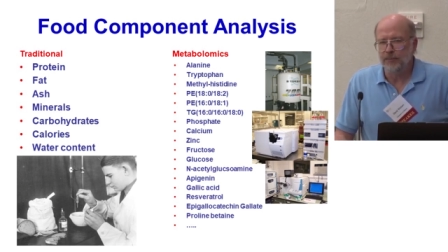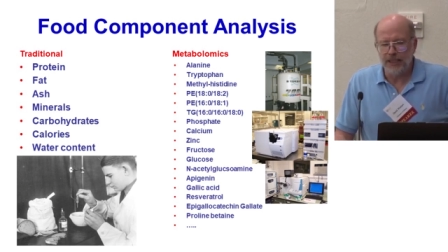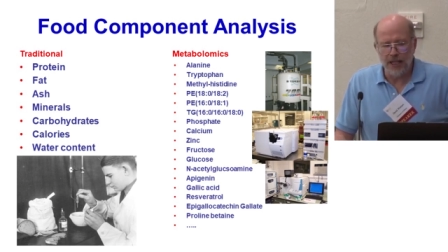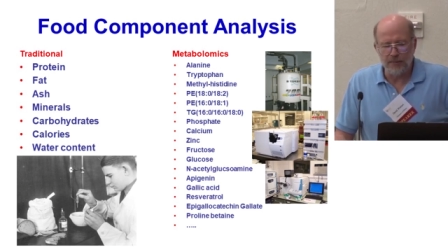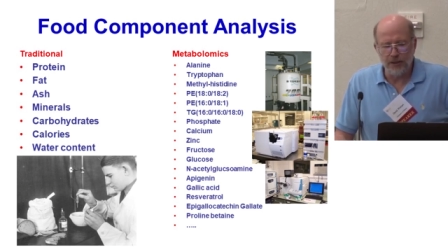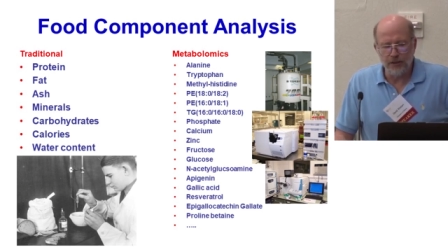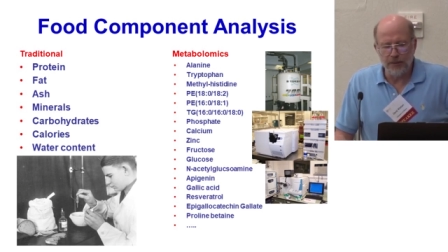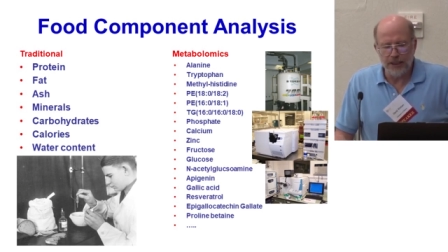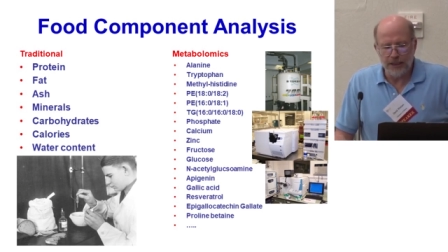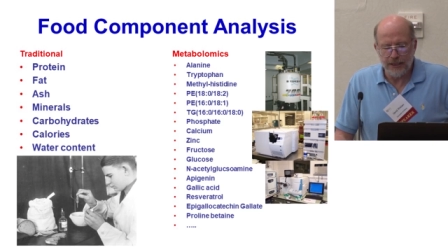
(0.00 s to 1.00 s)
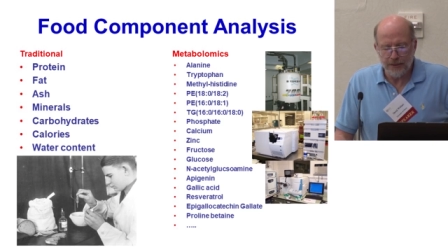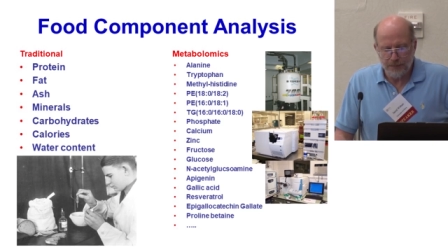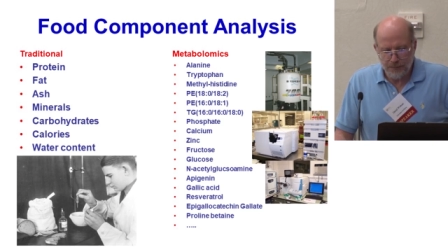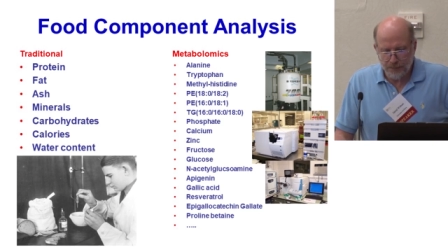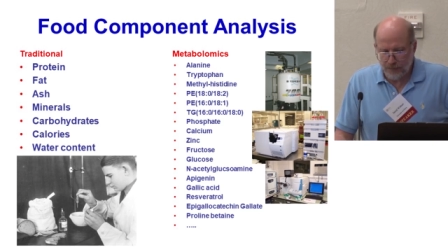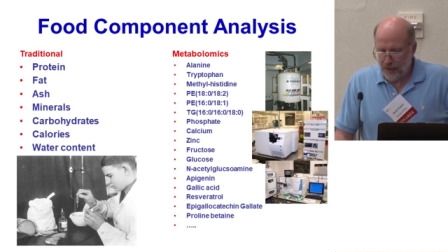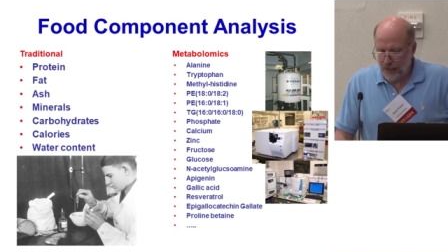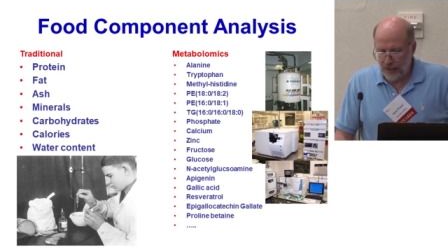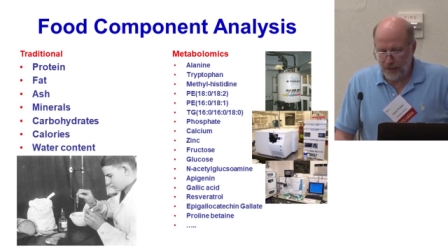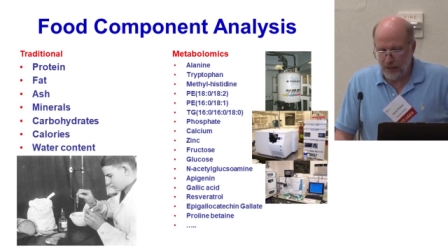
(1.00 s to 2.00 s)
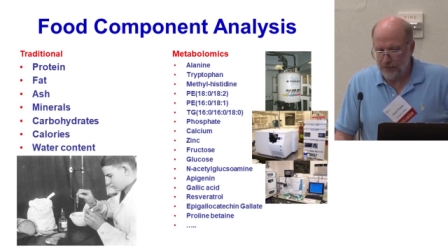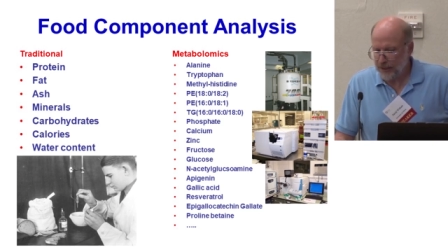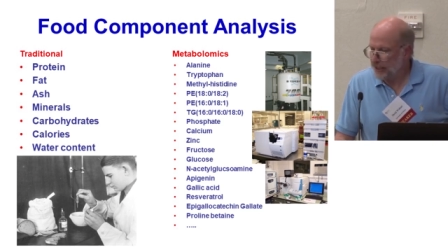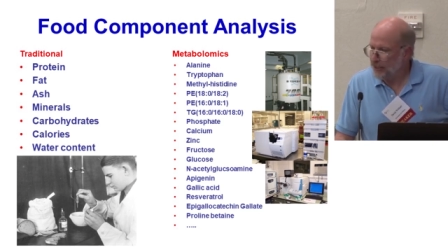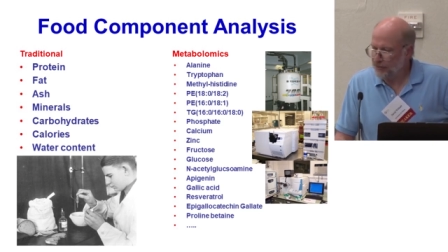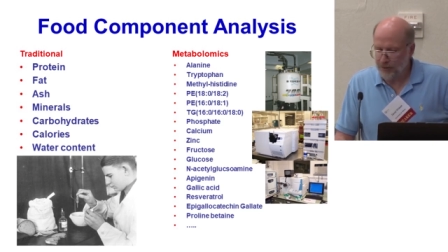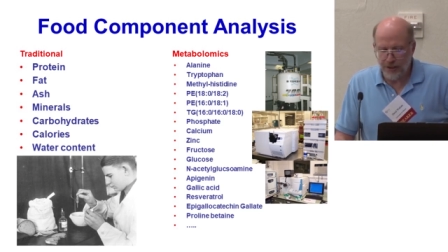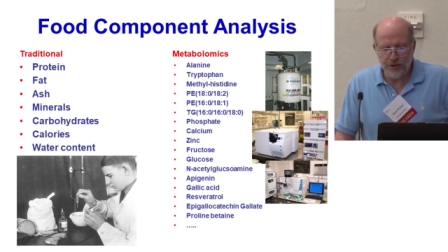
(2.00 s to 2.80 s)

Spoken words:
metabolomics, and obviously different